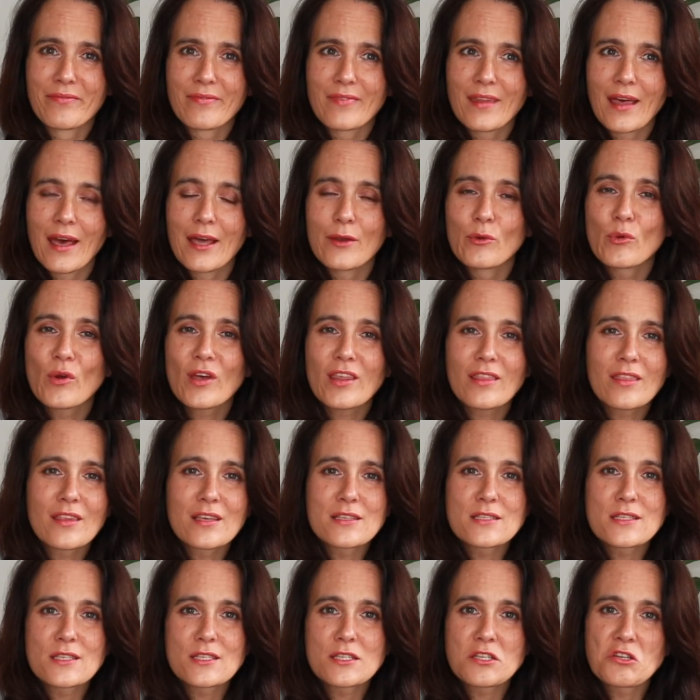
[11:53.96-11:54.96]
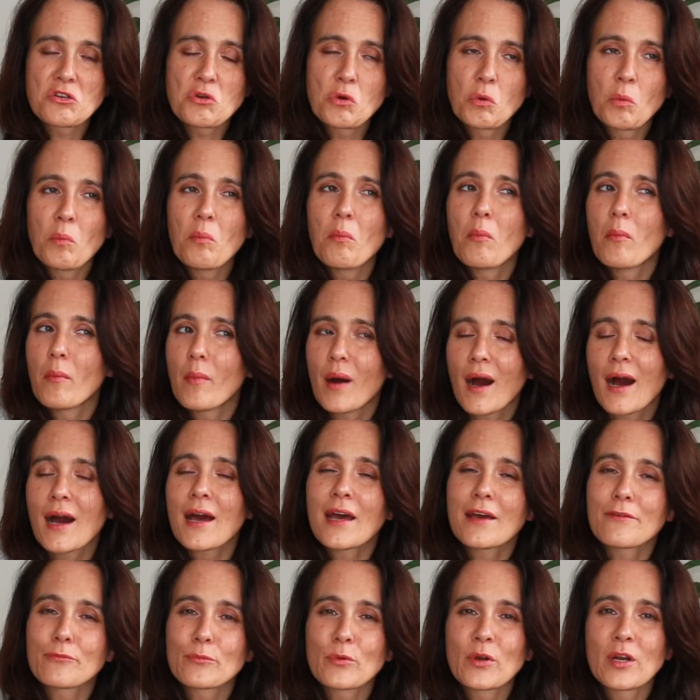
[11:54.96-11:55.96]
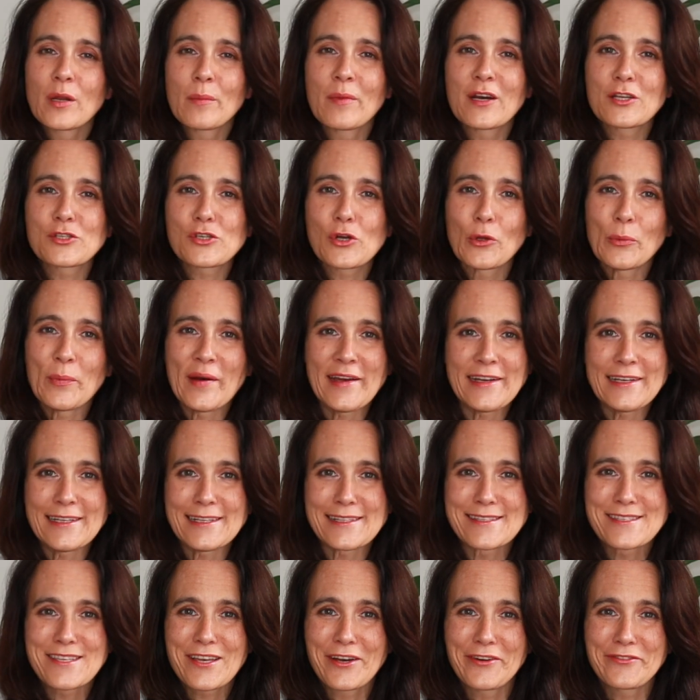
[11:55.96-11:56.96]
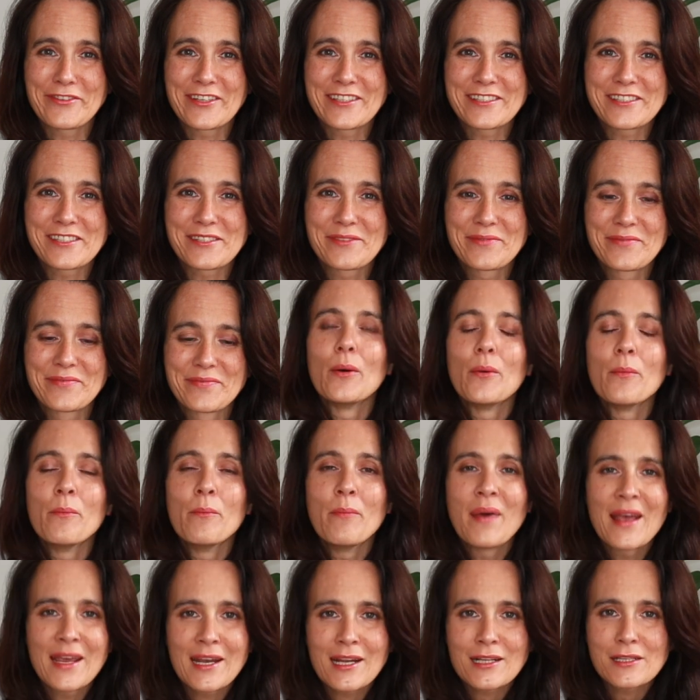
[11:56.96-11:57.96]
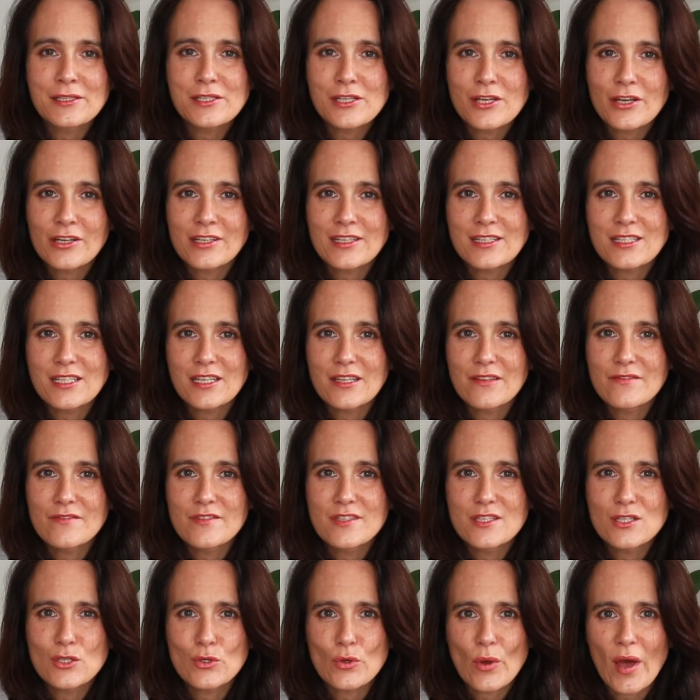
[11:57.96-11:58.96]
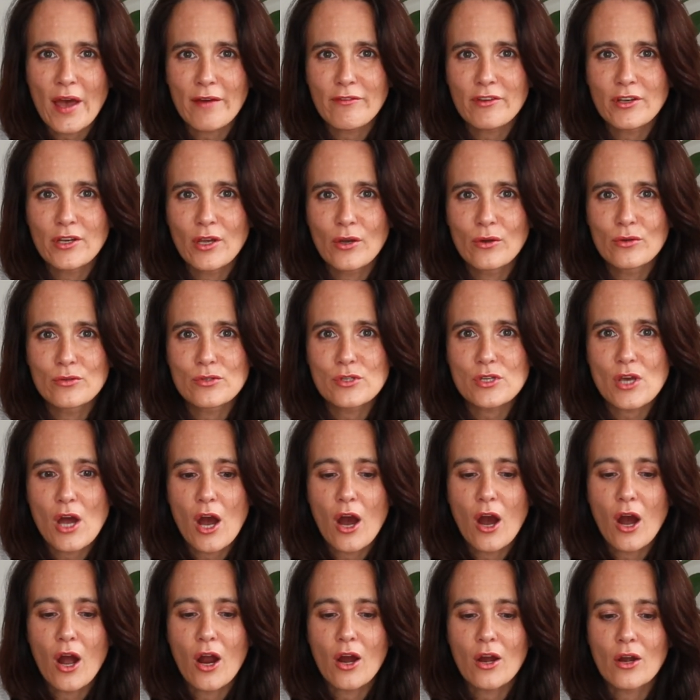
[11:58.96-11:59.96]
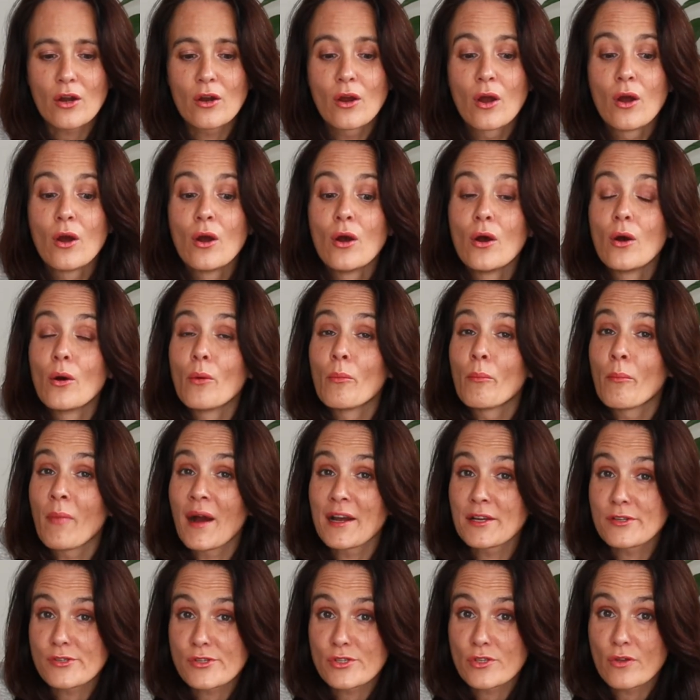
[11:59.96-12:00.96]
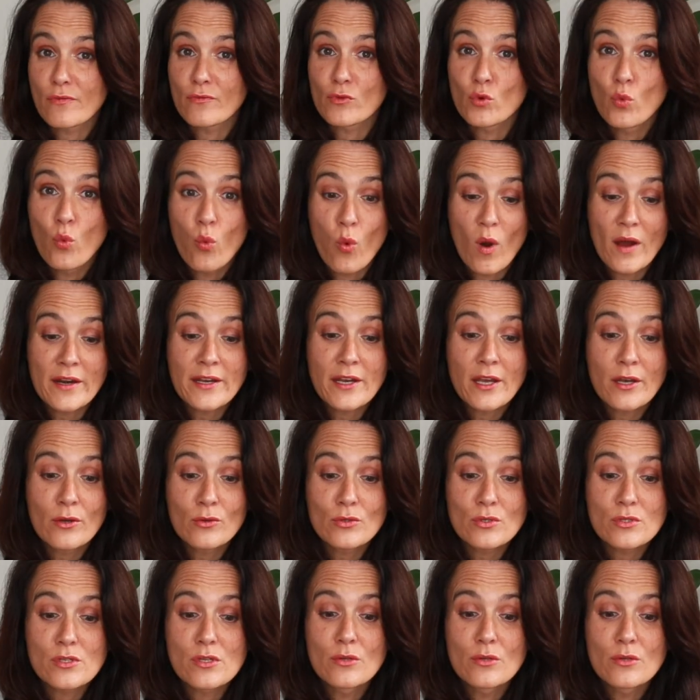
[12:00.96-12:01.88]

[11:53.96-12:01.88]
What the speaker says: And with these two, I have pretty much all my needs covered. Main alternatives to Evernote are Microsoft OneNote,